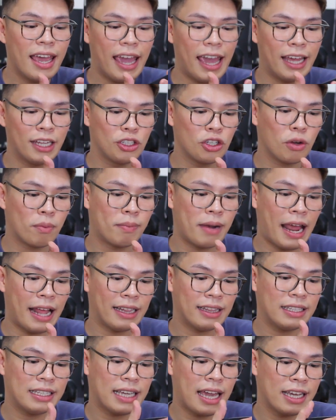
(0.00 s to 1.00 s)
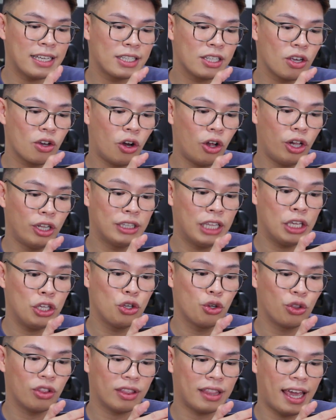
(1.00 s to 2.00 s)
And yung brand niya is called
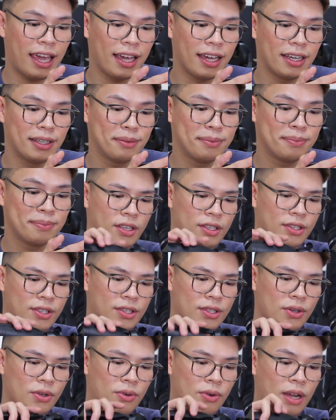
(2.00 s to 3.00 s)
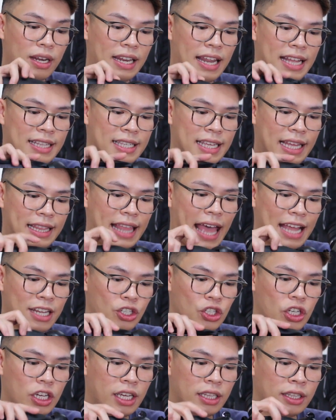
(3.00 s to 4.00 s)
Yunteng. So, let's
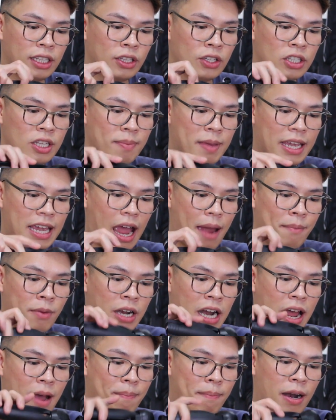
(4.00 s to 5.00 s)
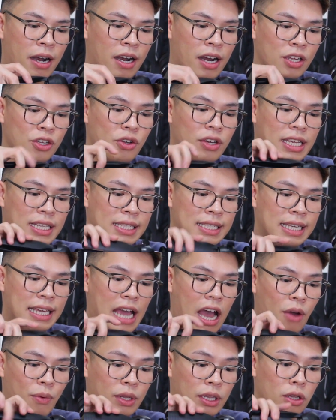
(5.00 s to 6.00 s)
attach it dito sa may camera para you can
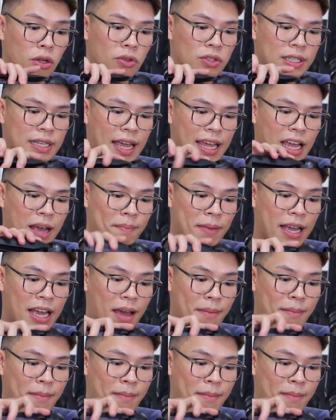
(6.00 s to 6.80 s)
see how it looks like kapag